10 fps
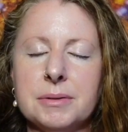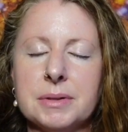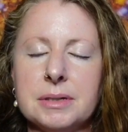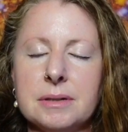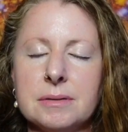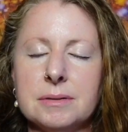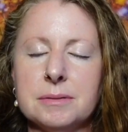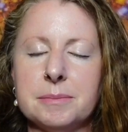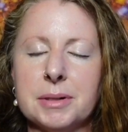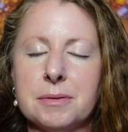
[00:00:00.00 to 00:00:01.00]
You can either
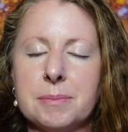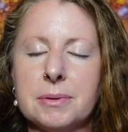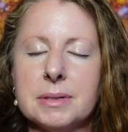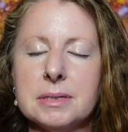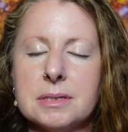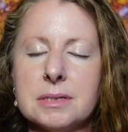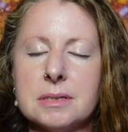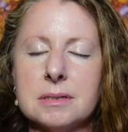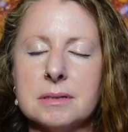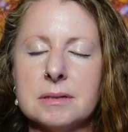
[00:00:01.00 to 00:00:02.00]
do both
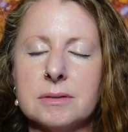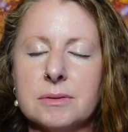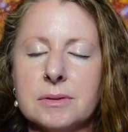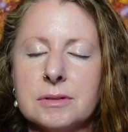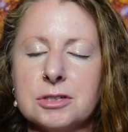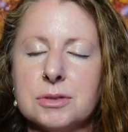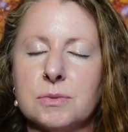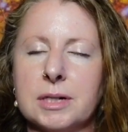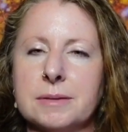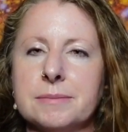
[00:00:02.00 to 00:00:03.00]
points or just
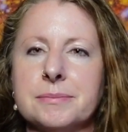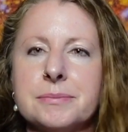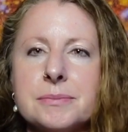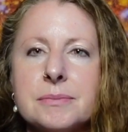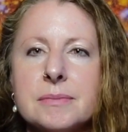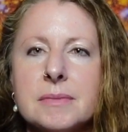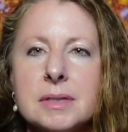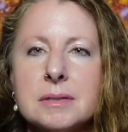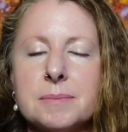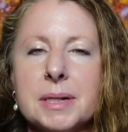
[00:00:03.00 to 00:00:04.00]
one.
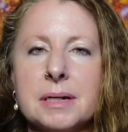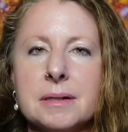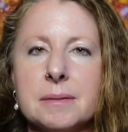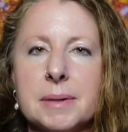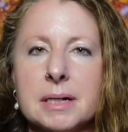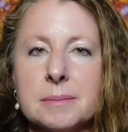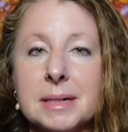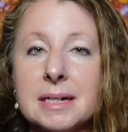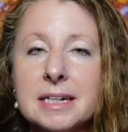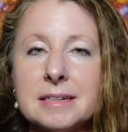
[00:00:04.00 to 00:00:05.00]
This pain in the back of
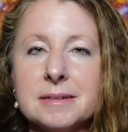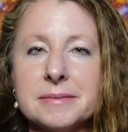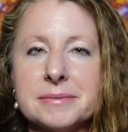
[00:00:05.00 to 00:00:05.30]
my head.